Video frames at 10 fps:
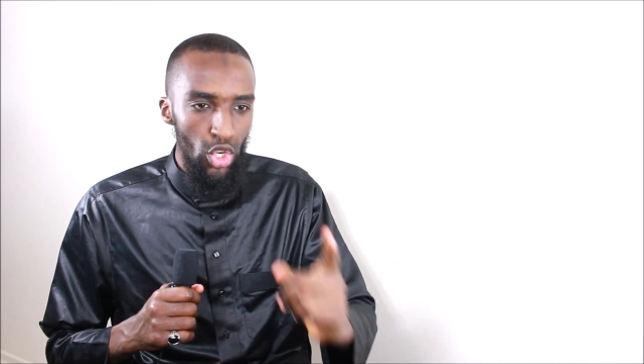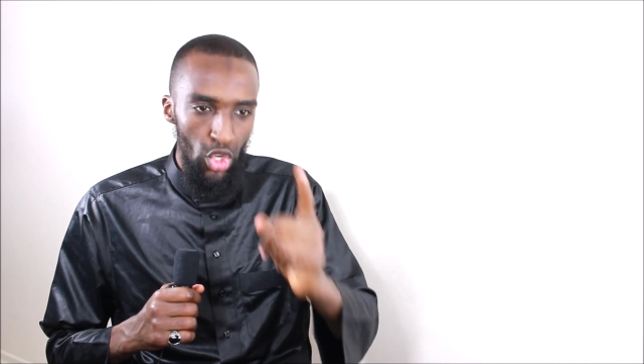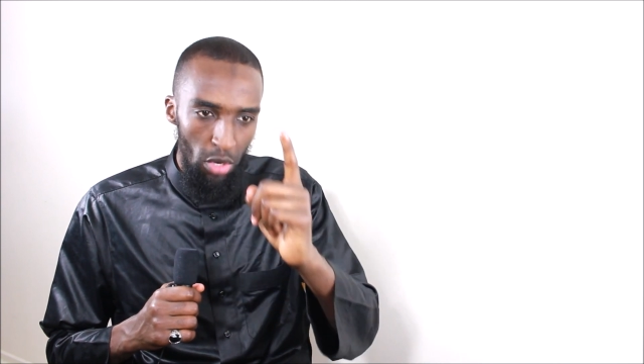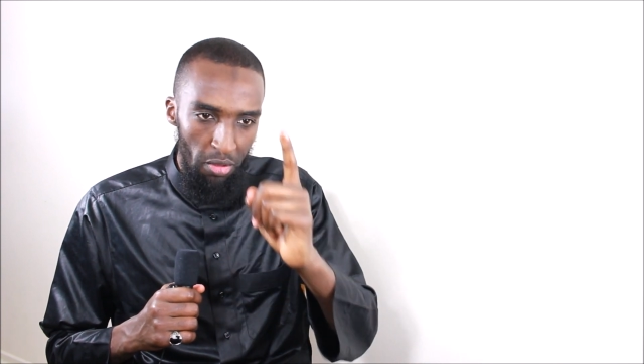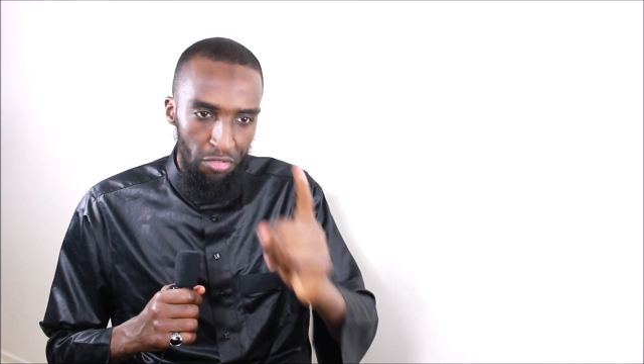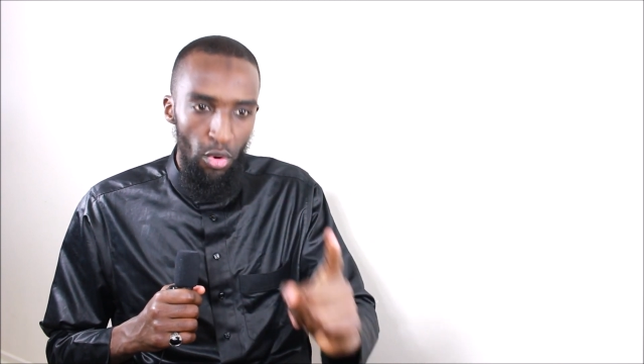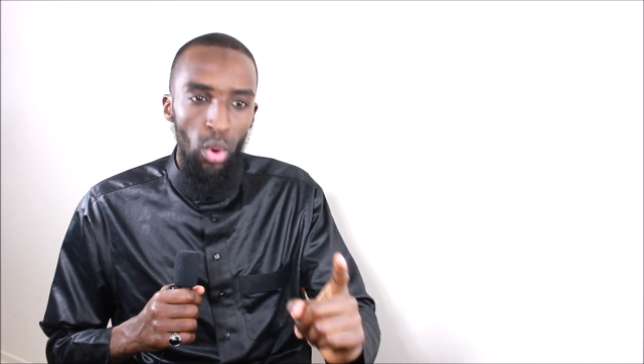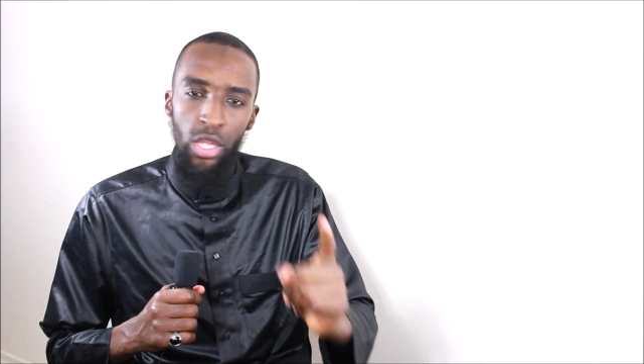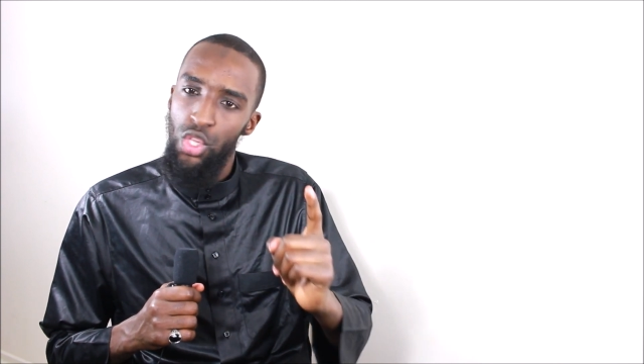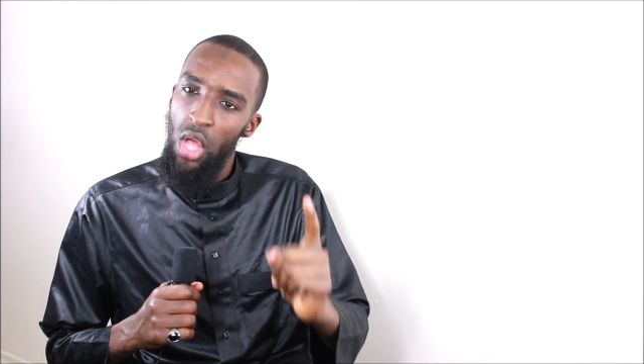should be
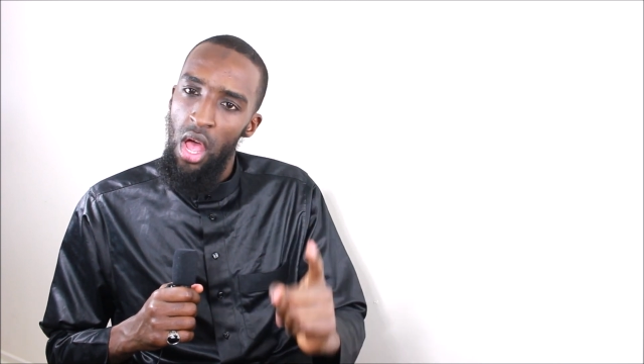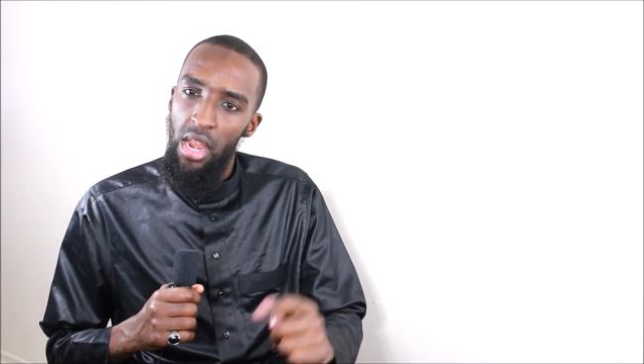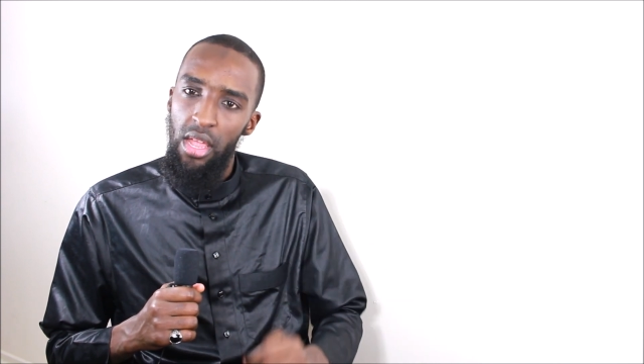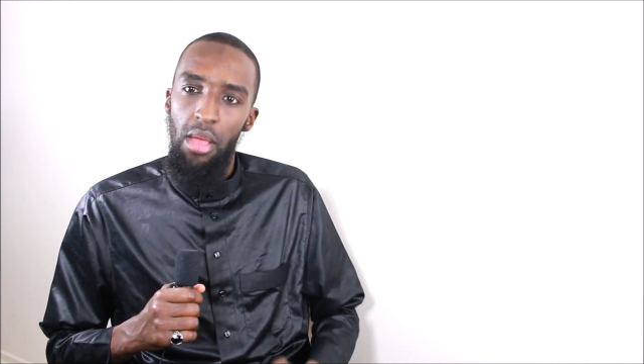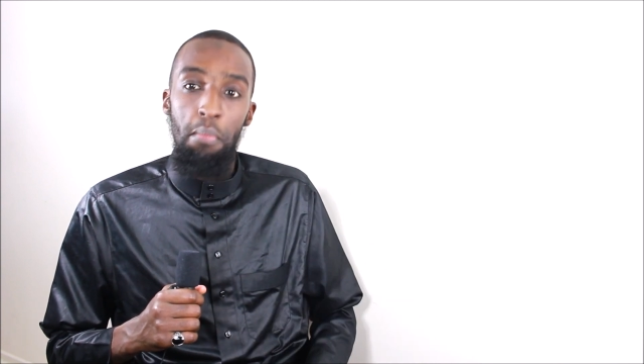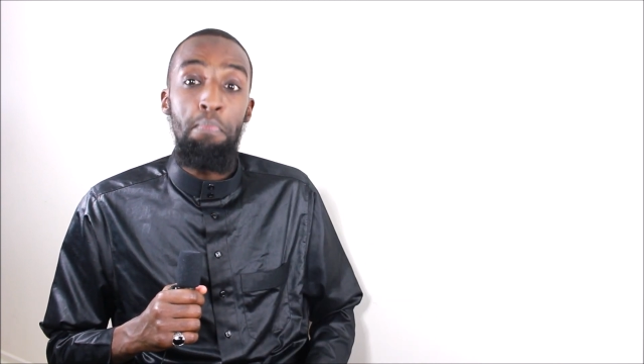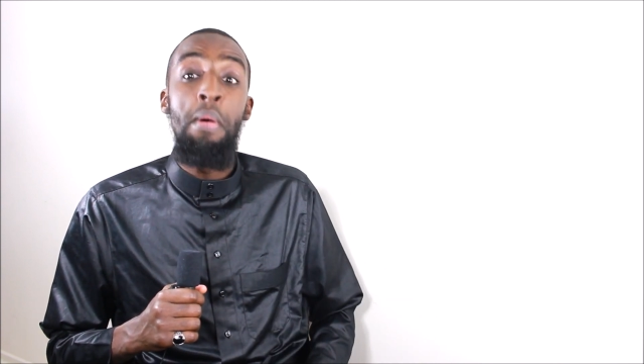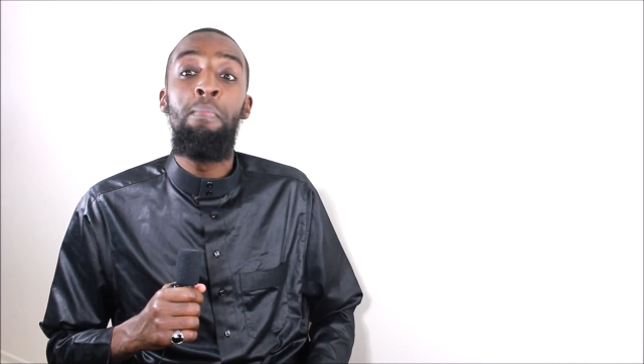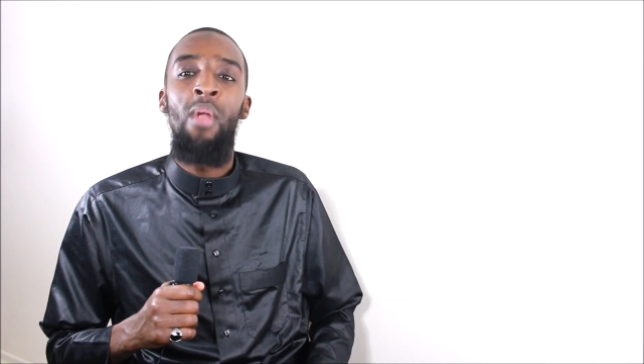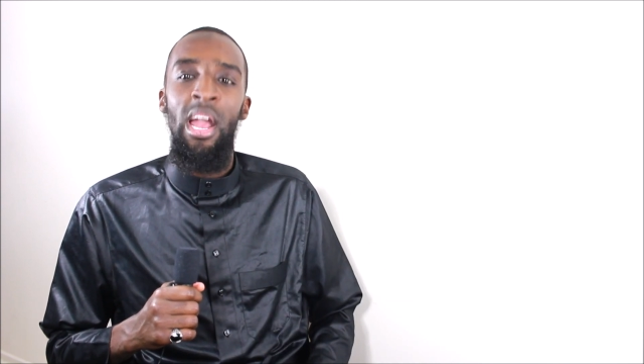focused on
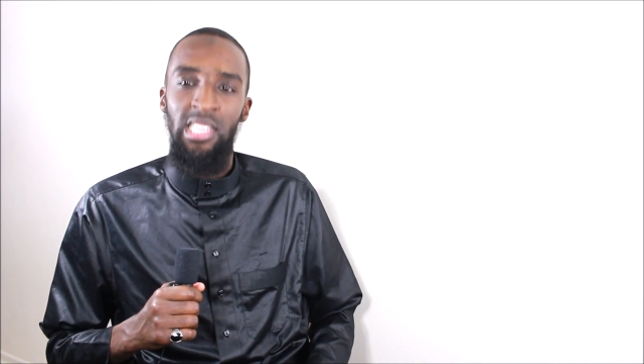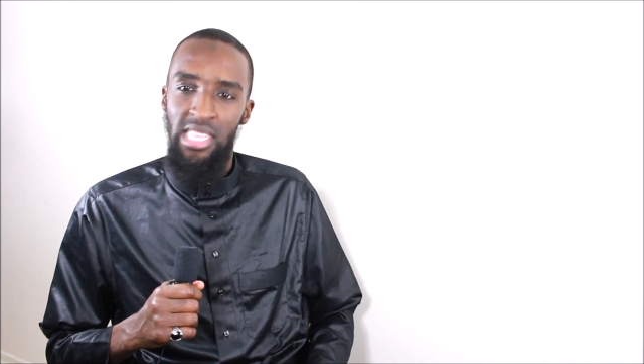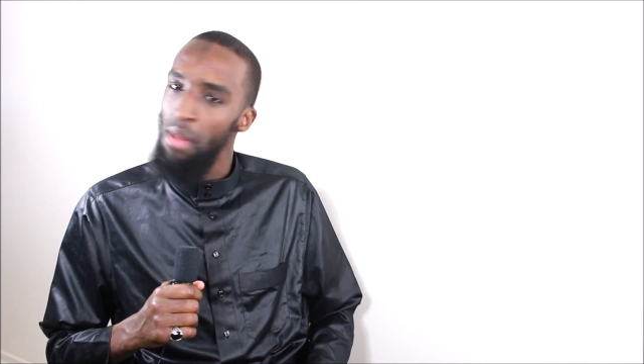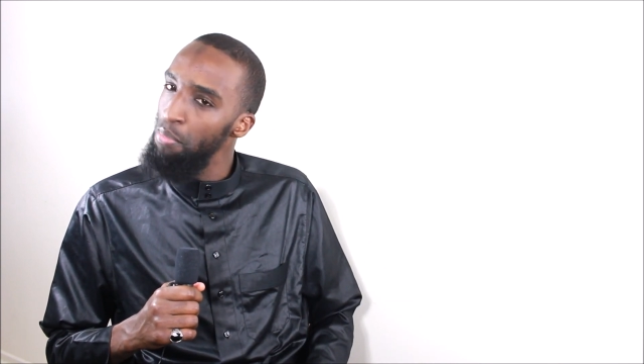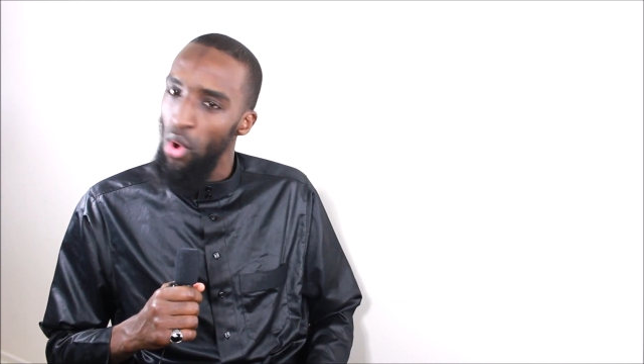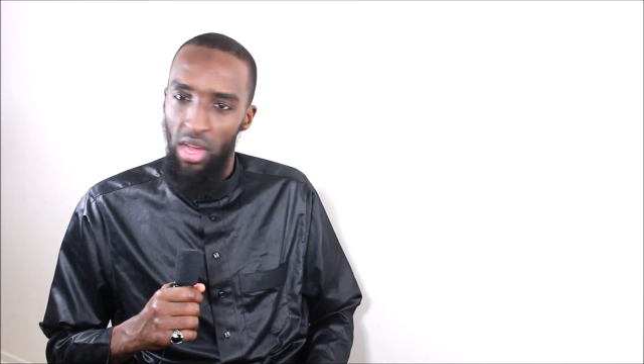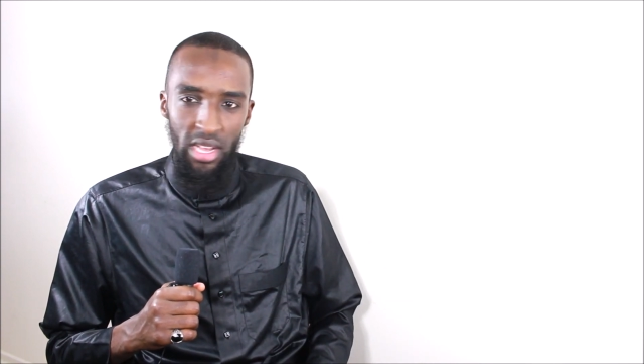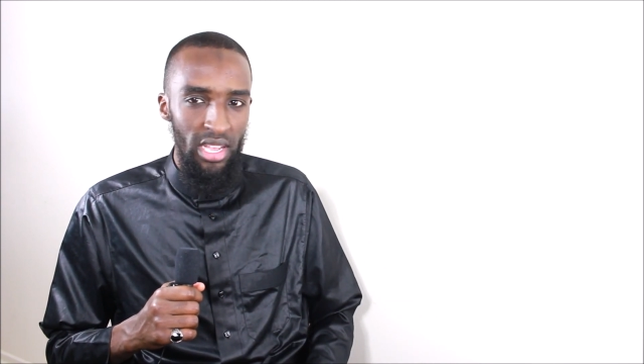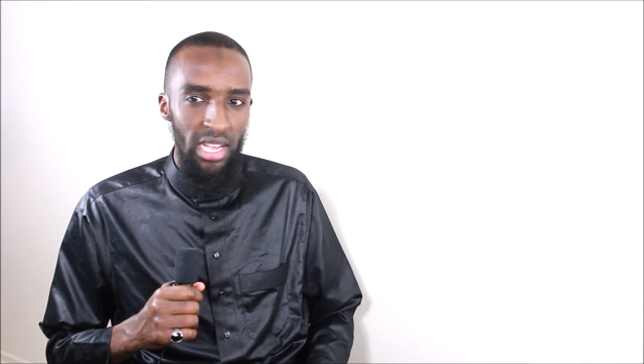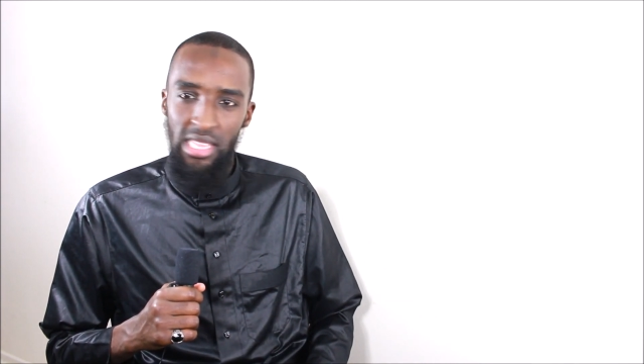memorizing that book,